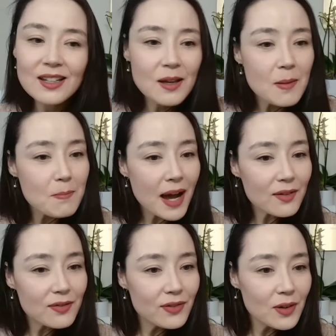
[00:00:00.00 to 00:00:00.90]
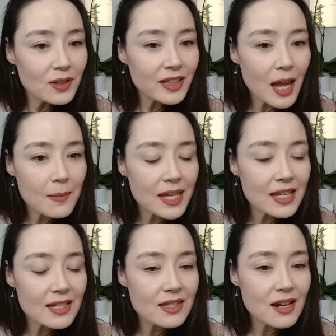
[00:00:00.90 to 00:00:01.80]
My full name
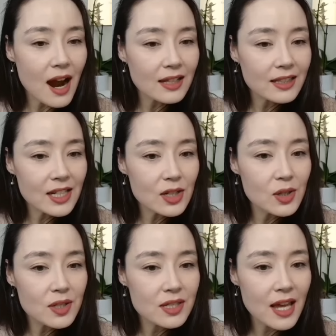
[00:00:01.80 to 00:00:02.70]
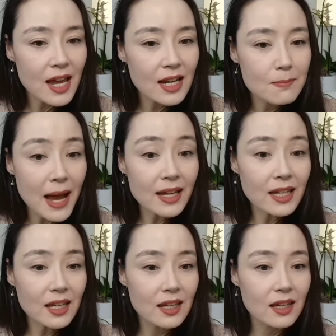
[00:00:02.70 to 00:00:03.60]
is Talish Hussein
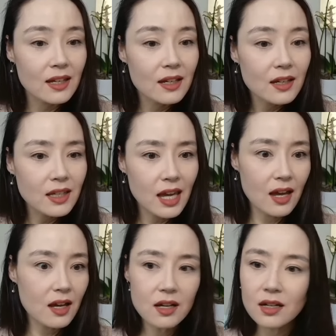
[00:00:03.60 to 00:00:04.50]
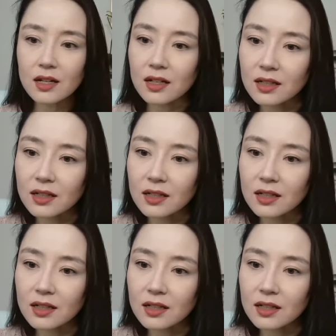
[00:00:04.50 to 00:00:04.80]
Mangi. Yeah.